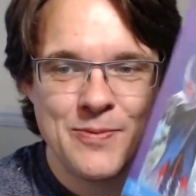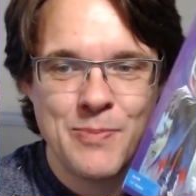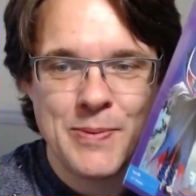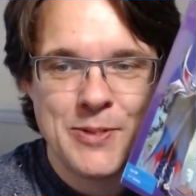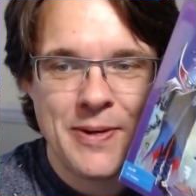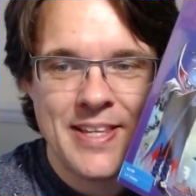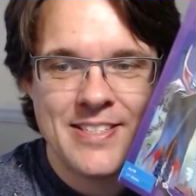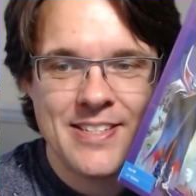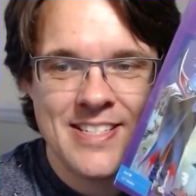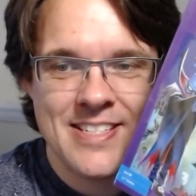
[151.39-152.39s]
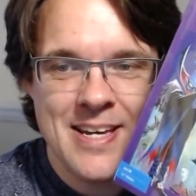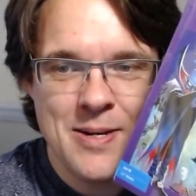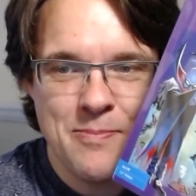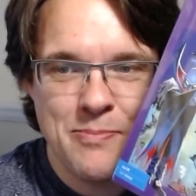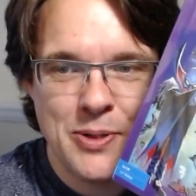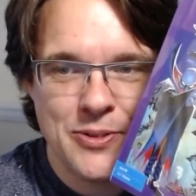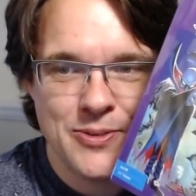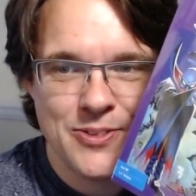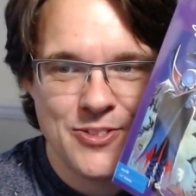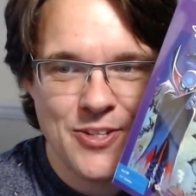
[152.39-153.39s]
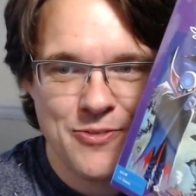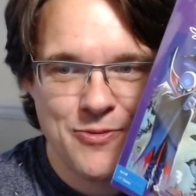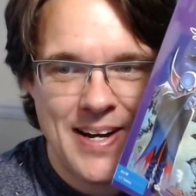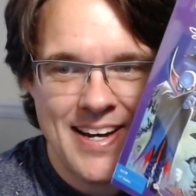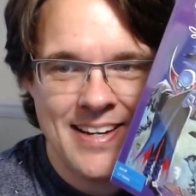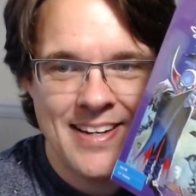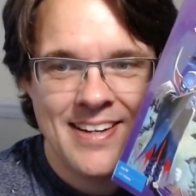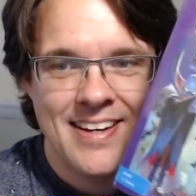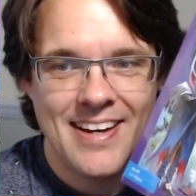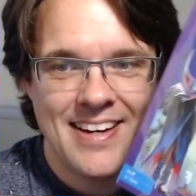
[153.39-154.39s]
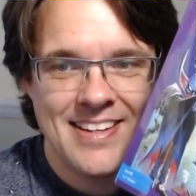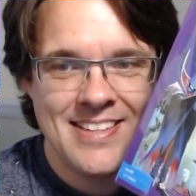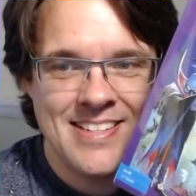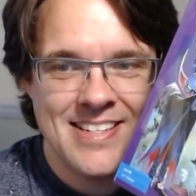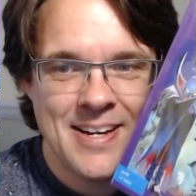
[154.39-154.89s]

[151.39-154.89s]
published by these guys here, Puddle Software, and